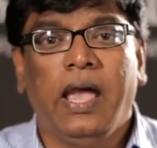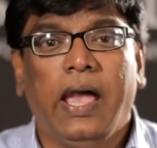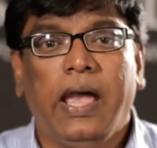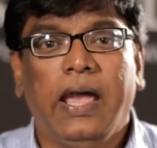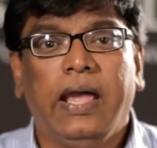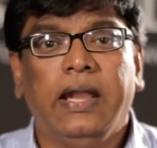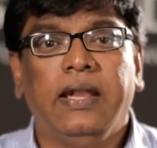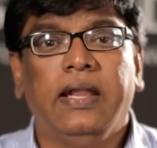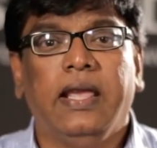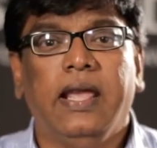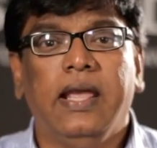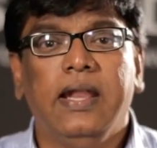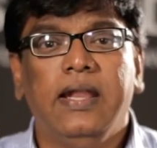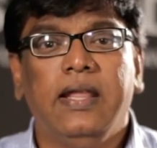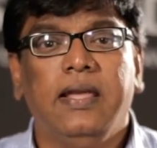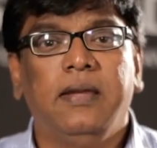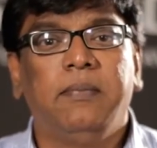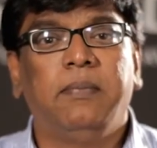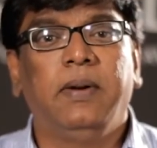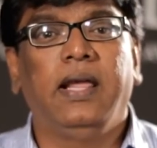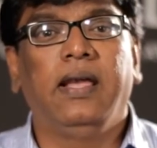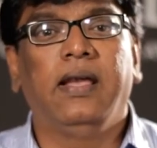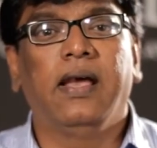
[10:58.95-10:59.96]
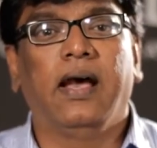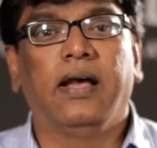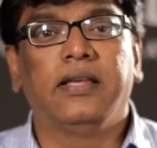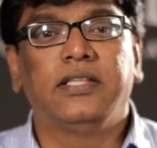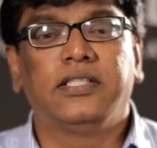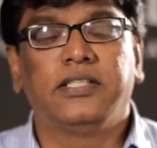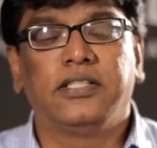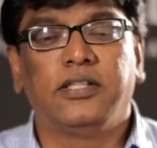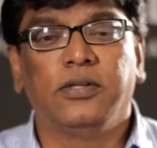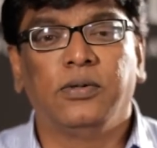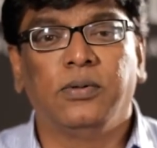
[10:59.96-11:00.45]
and enabling
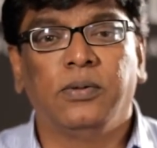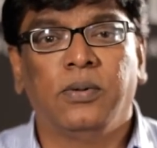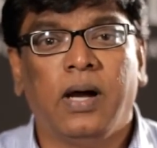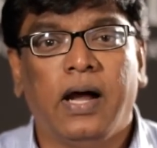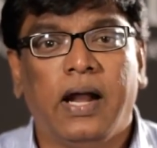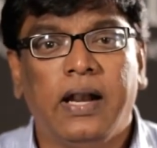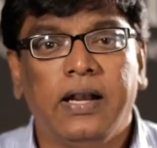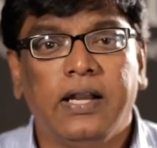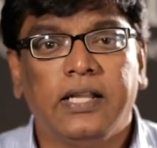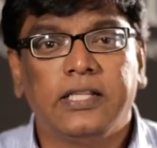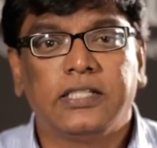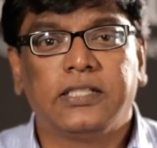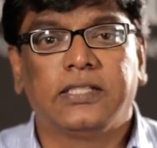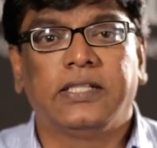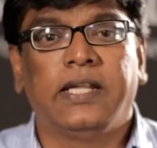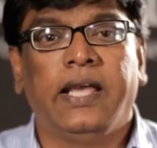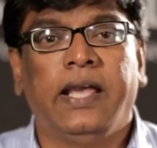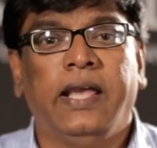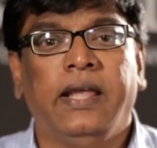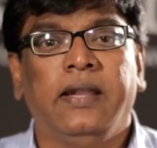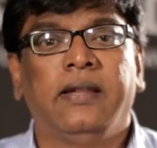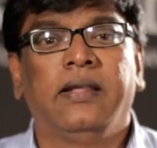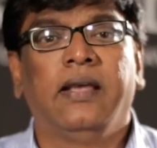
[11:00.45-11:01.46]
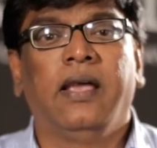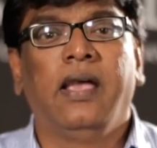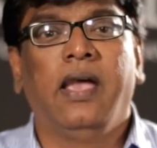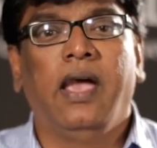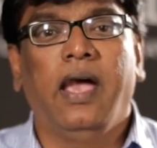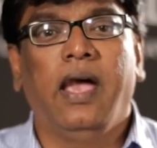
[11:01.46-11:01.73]
us to understand